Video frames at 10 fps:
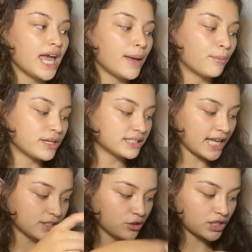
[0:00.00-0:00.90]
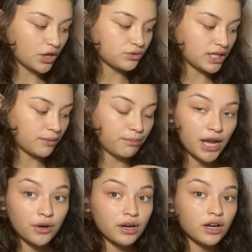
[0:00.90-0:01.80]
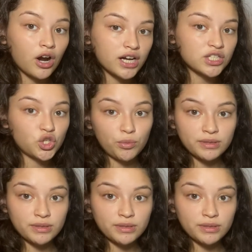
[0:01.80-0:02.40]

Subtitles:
in breast cancer cells and paracarcinoma